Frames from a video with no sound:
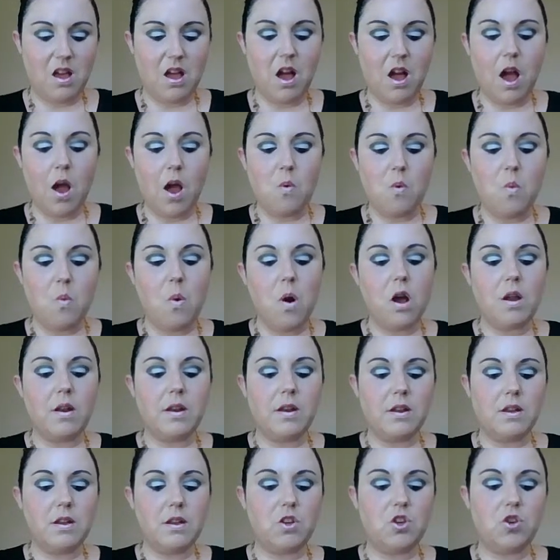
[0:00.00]
I want
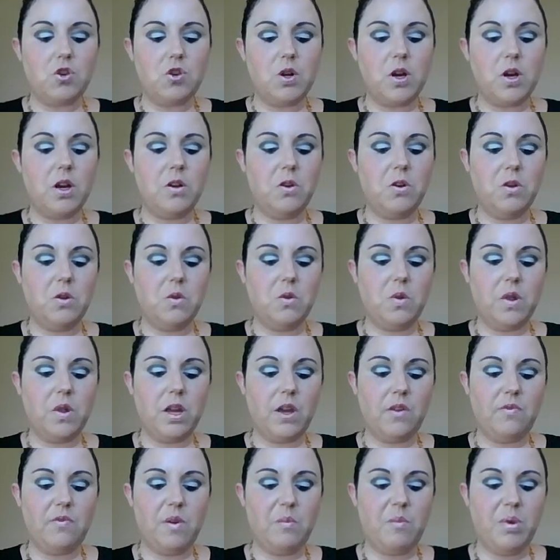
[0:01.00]
to try to, like
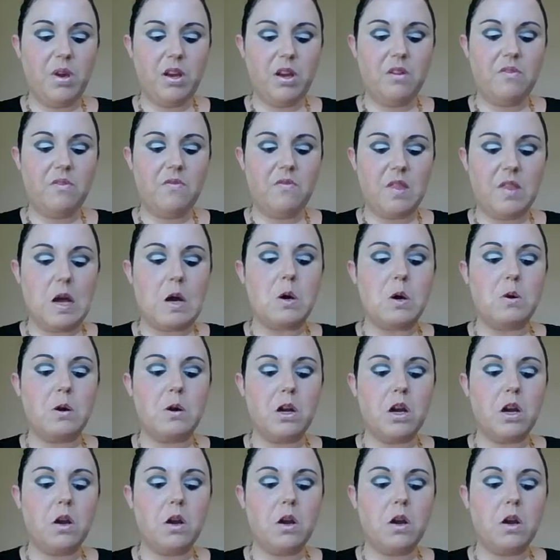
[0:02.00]
if I pick a flower,